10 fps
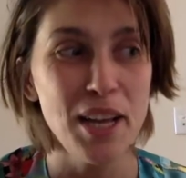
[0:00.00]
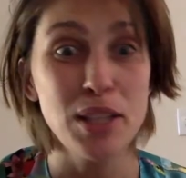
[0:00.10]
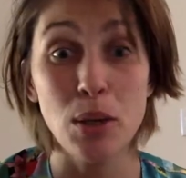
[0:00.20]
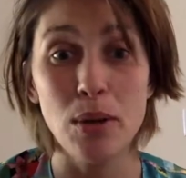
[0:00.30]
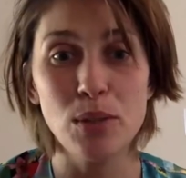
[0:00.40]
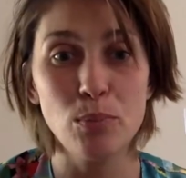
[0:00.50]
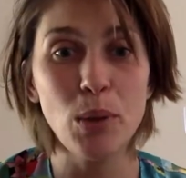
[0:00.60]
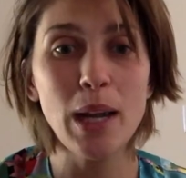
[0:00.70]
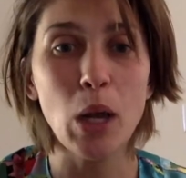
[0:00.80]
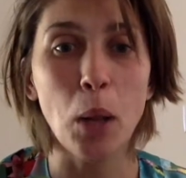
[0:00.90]
So it's
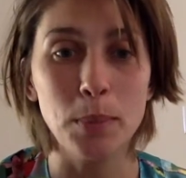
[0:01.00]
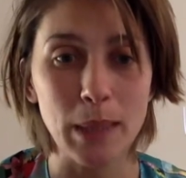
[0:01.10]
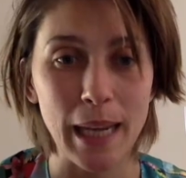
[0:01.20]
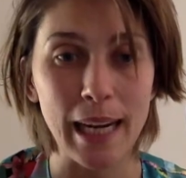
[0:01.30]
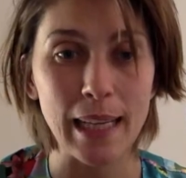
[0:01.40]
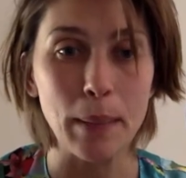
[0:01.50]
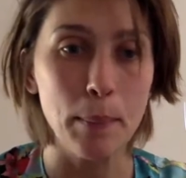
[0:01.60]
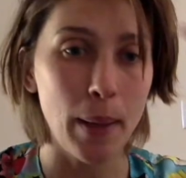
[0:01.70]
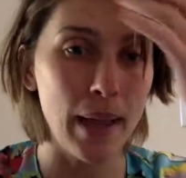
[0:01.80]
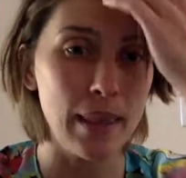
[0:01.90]
pretty complicated,
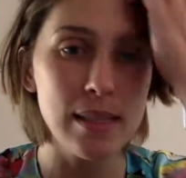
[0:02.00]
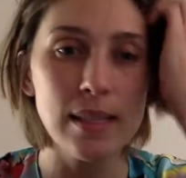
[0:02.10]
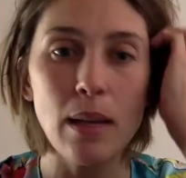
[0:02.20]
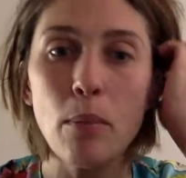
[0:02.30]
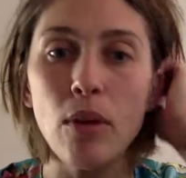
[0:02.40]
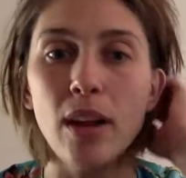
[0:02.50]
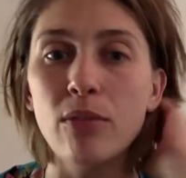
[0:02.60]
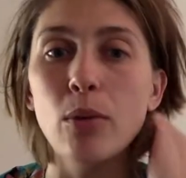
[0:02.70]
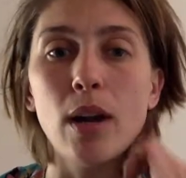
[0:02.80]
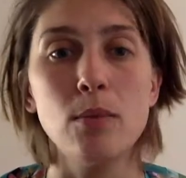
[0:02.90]
but the summary
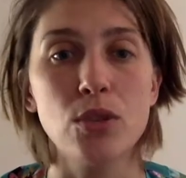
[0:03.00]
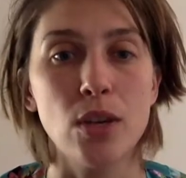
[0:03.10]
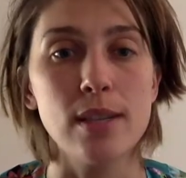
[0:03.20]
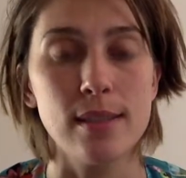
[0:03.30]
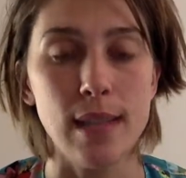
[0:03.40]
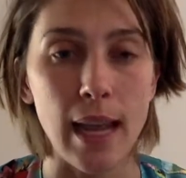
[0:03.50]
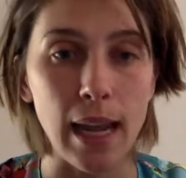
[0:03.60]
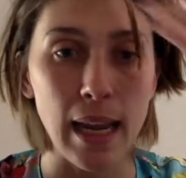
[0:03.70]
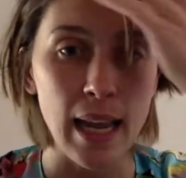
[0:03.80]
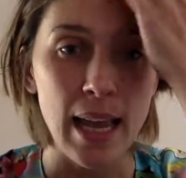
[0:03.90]
of what I'm trying to
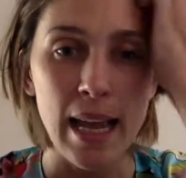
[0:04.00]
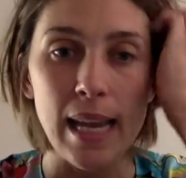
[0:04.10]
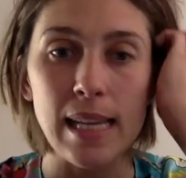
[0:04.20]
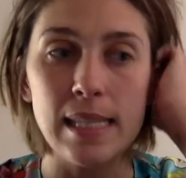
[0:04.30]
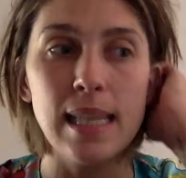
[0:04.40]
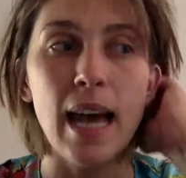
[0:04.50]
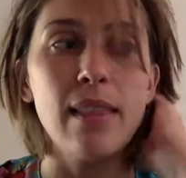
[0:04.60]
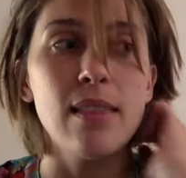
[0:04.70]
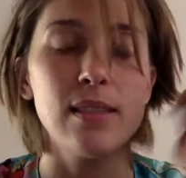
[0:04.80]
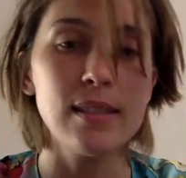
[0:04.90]
say is
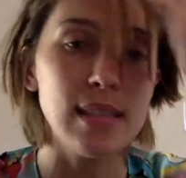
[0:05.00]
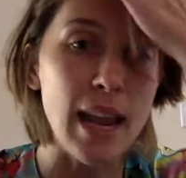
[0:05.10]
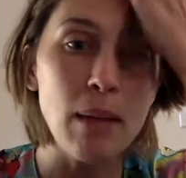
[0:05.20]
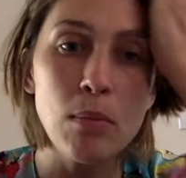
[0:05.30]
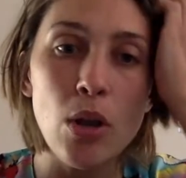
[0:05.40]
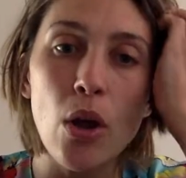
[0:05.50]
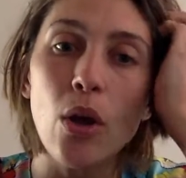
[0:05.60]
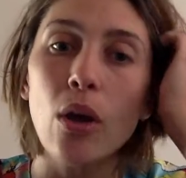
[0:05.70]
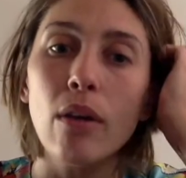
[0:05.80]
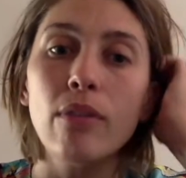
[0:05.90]
that the same
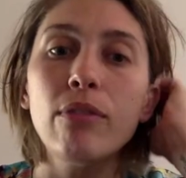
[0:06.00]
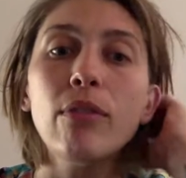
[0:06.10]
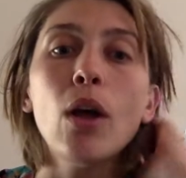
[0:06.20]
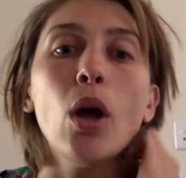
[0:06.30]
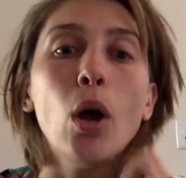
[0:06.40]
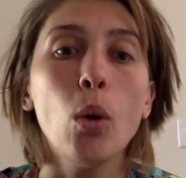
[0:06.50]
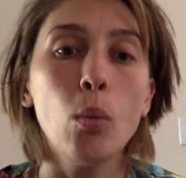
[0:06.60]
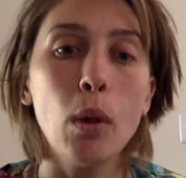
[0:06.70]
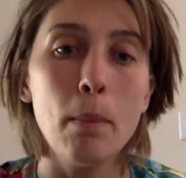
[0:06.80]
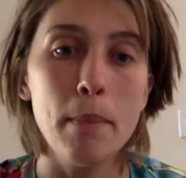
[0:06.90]
nerve
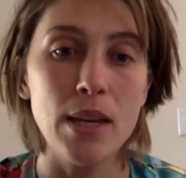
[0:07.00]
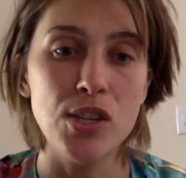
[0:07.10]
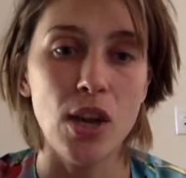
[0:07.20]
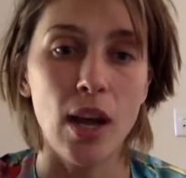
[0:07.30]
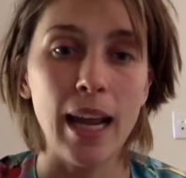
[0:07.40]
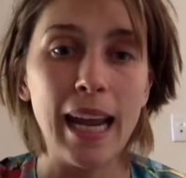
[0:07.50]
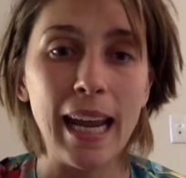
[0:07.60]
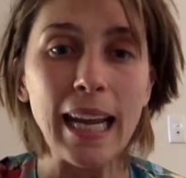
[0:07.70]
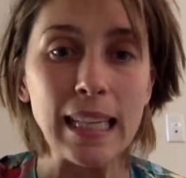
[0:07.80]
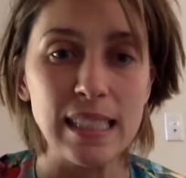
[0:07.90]
will measure
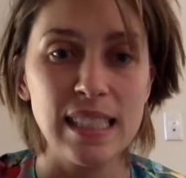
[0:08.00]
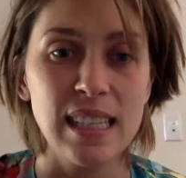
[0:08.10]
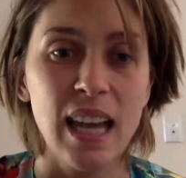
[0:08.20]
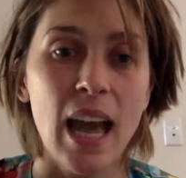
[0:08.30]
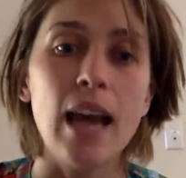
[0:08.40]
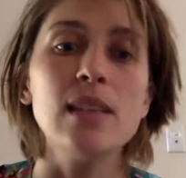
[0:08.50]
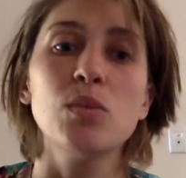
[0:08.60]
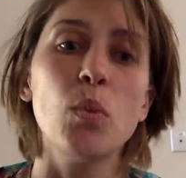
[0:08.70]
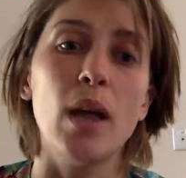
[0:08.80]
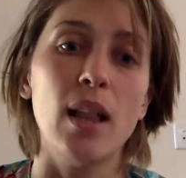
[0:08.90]
heat
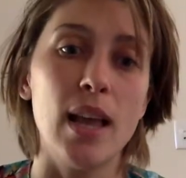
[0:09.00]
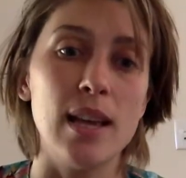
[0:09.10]
as well